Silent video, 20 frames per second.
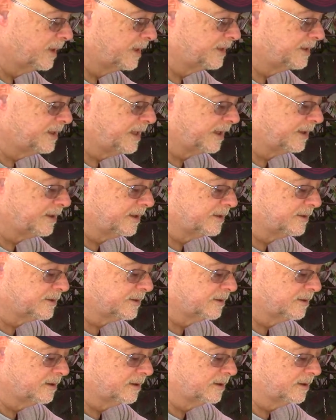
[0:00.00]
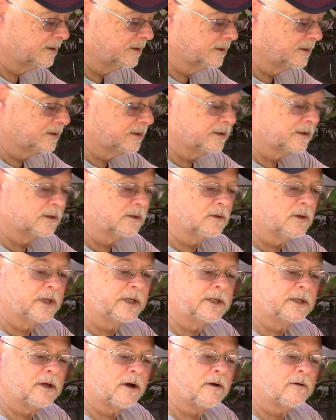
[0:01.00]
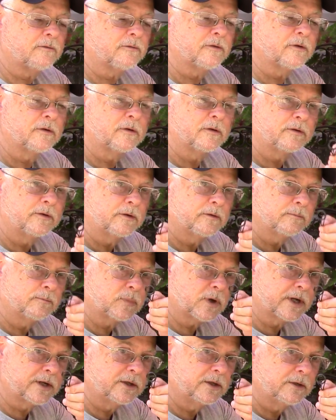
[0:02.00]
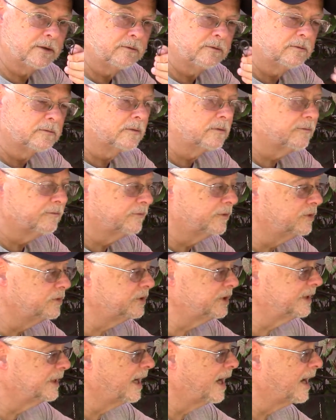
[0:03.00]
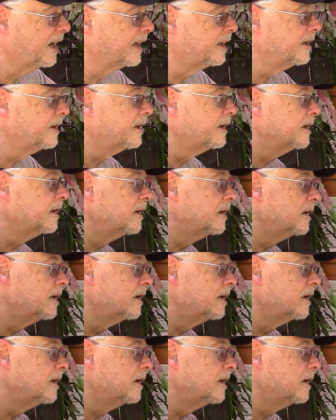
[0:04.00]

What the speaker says: we're going to take this cleaned off brand new Fuji guide.